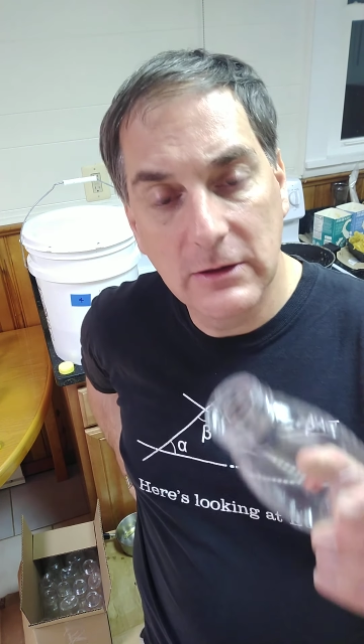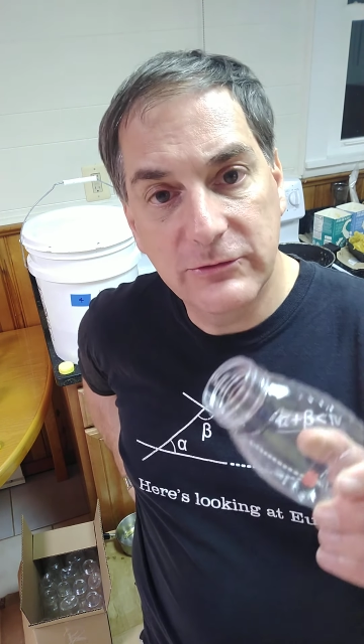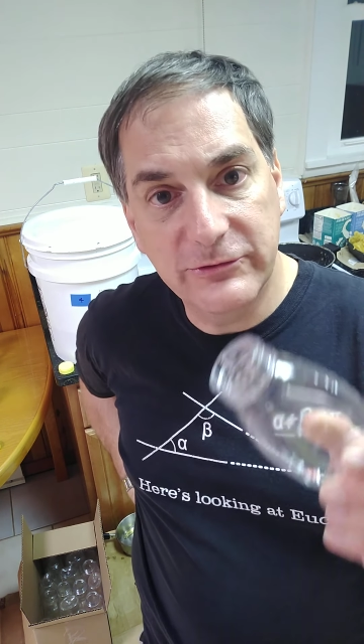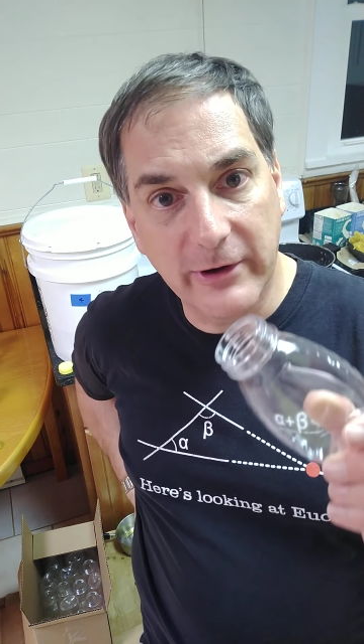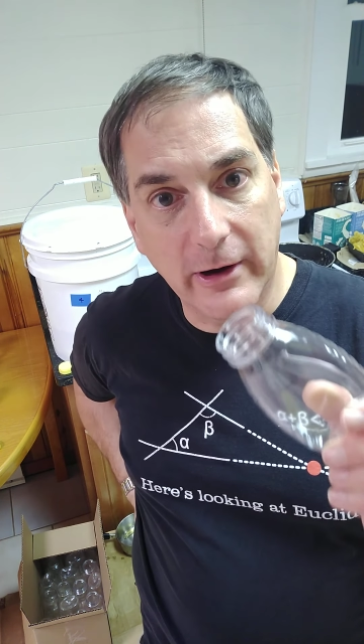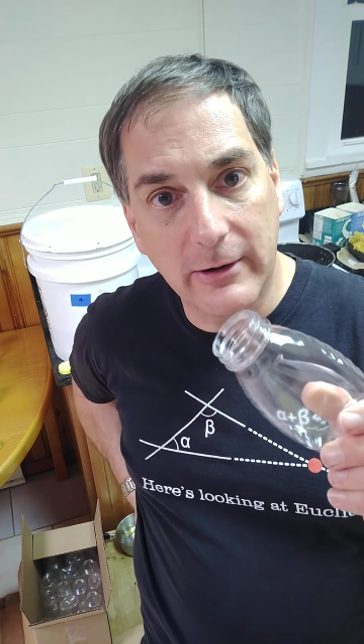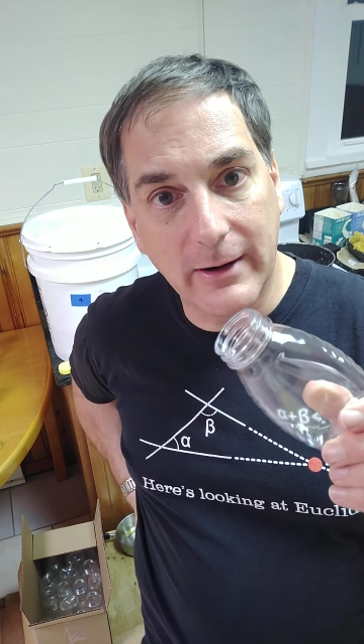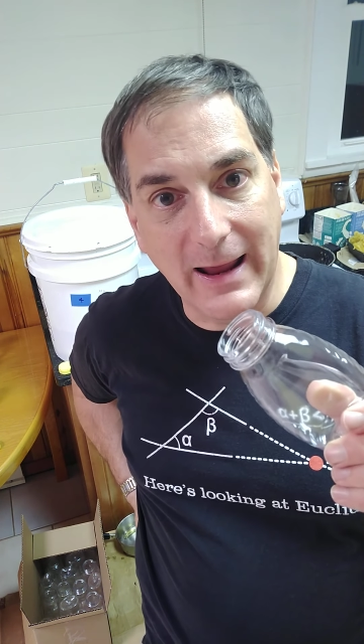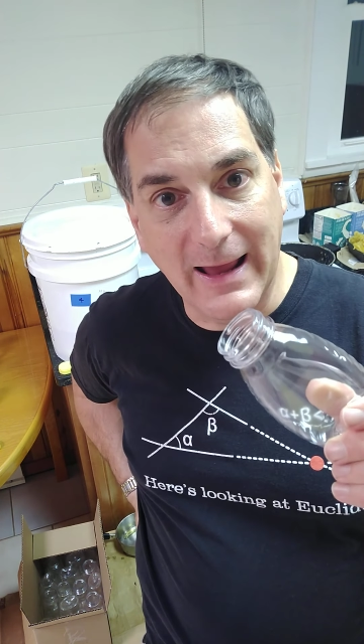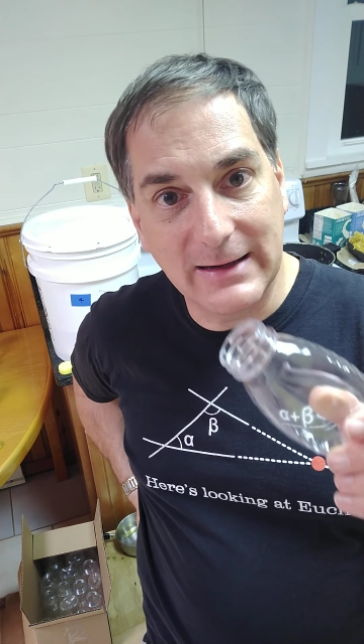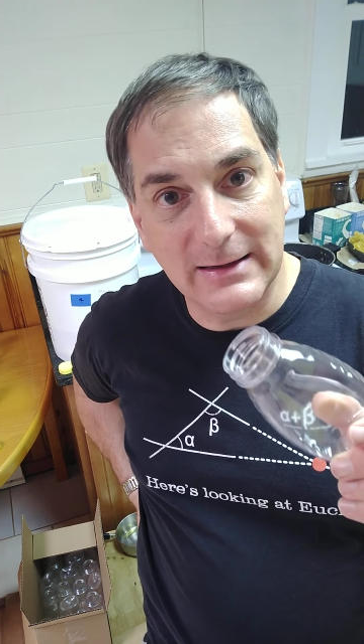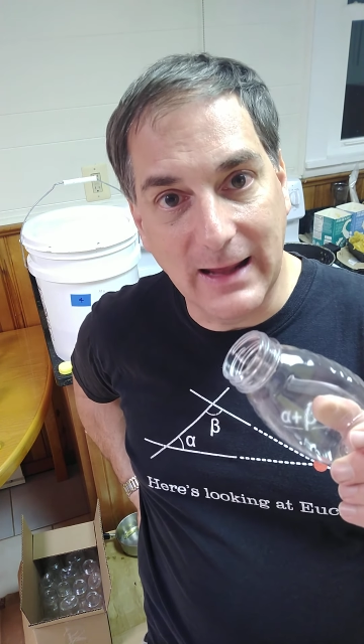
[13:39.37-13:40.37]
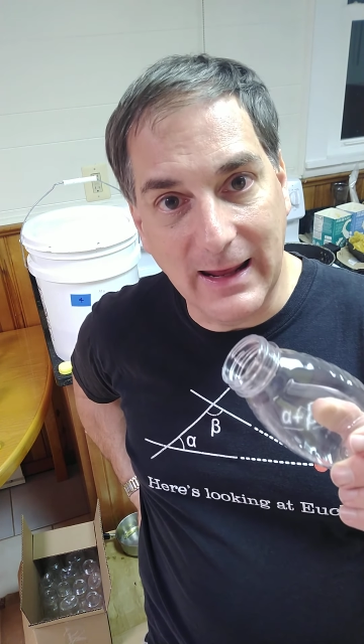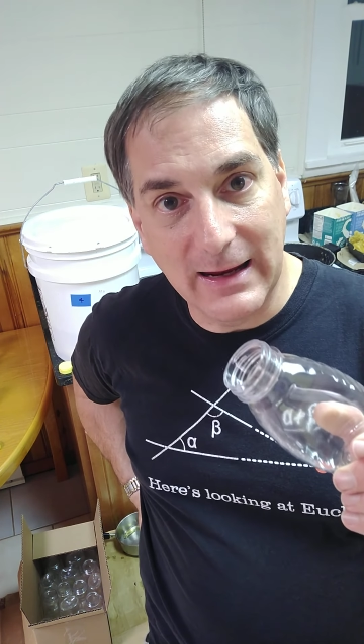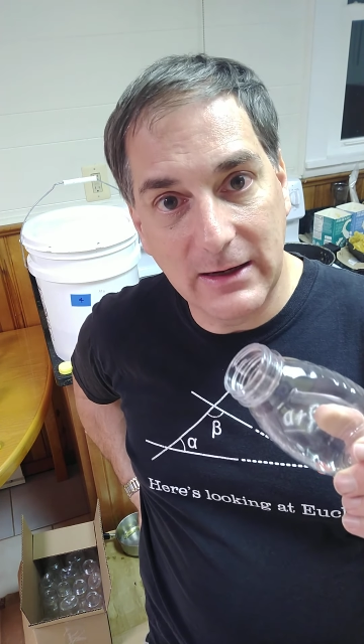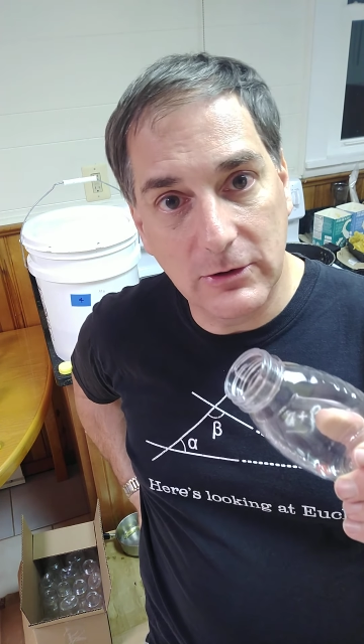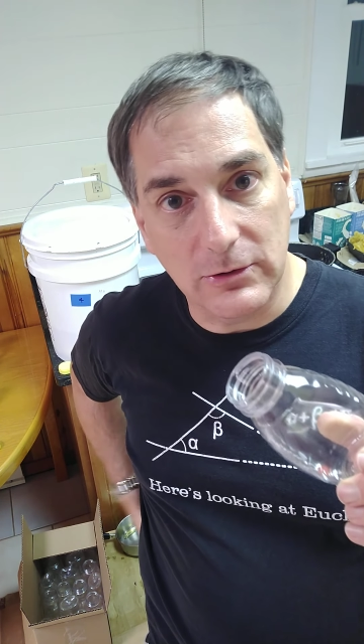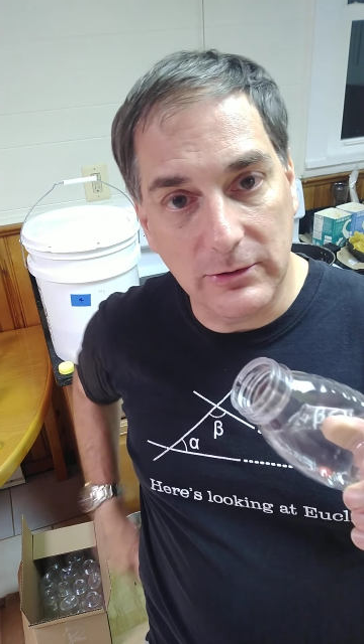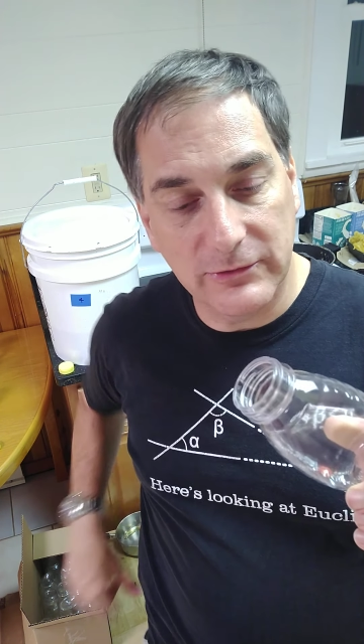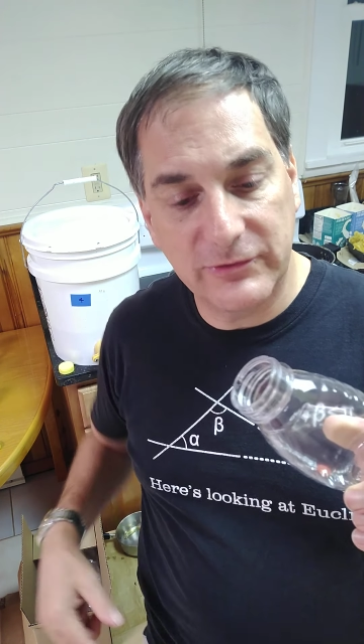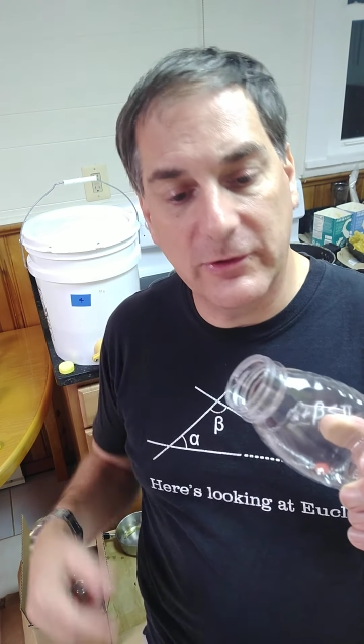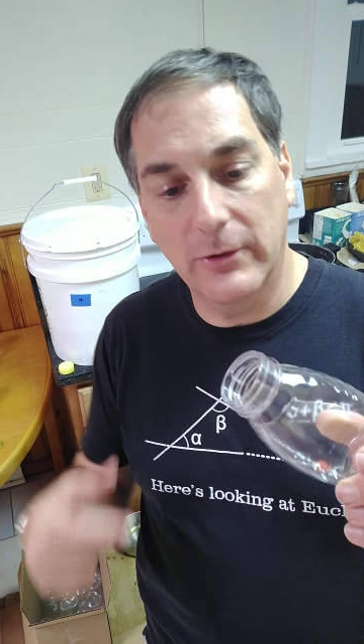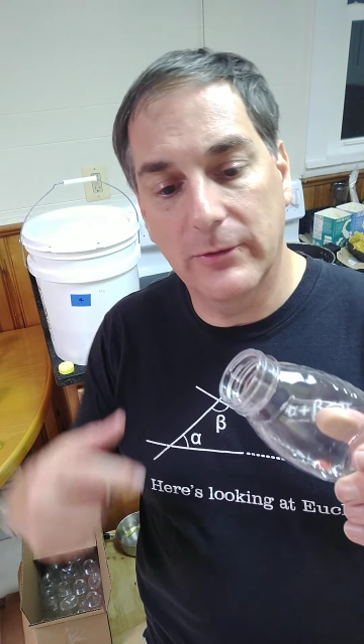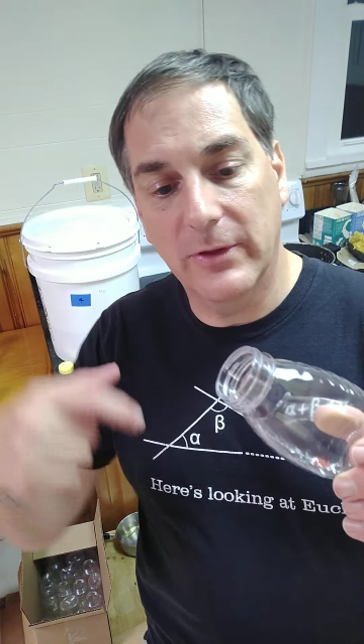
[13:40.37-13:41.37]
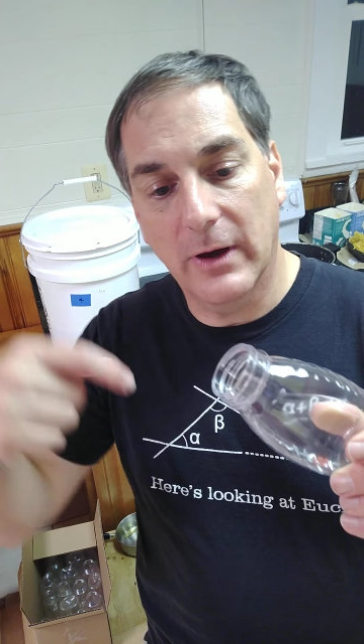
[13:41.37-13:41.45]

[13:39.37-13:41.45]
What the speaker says: jar at an angle so the